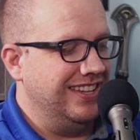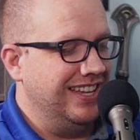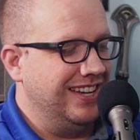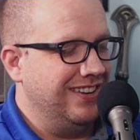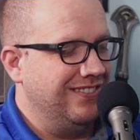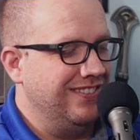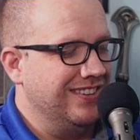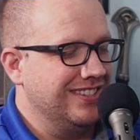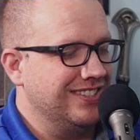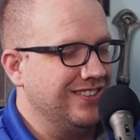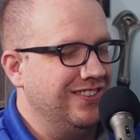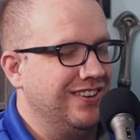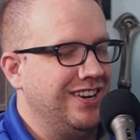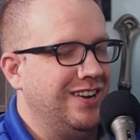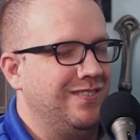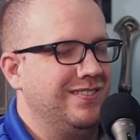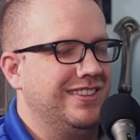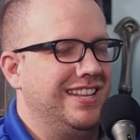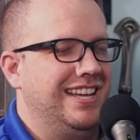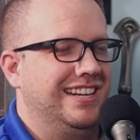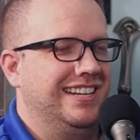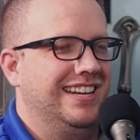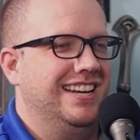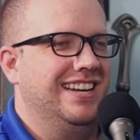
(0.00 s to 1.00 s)
Like, what's going on
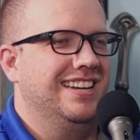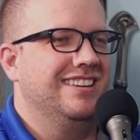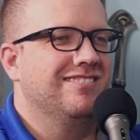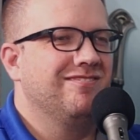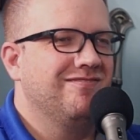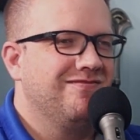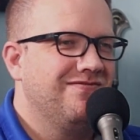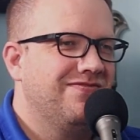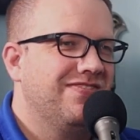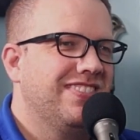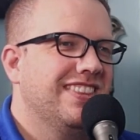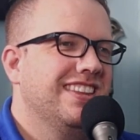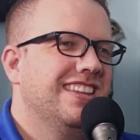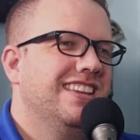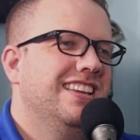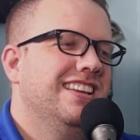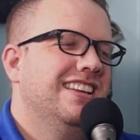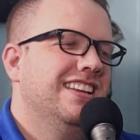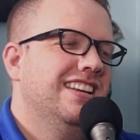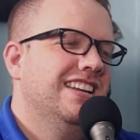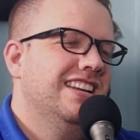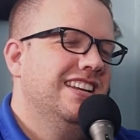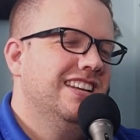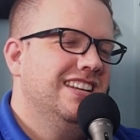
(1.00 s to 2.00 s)
with that guy?
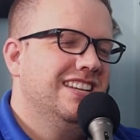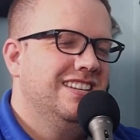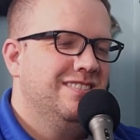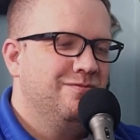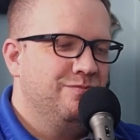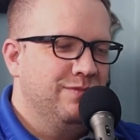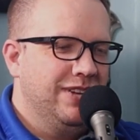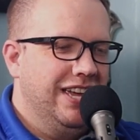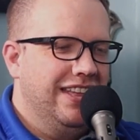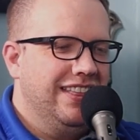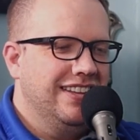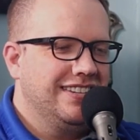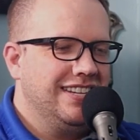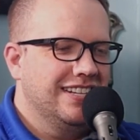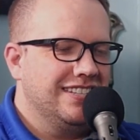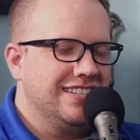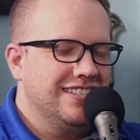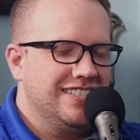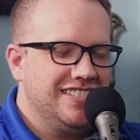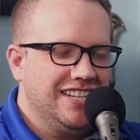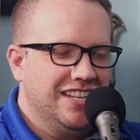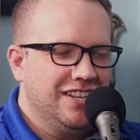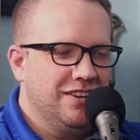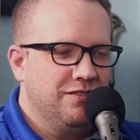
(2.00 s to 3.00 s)
But yeah, that takes
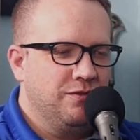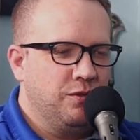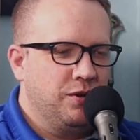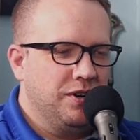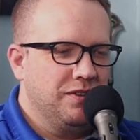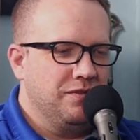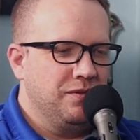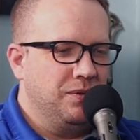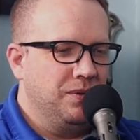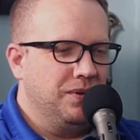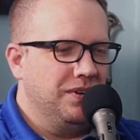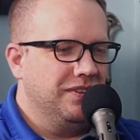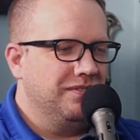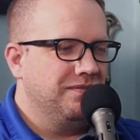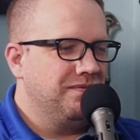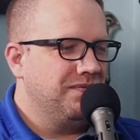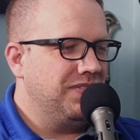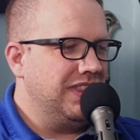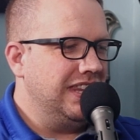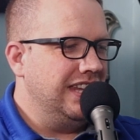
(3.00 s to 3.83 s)
us down to 44.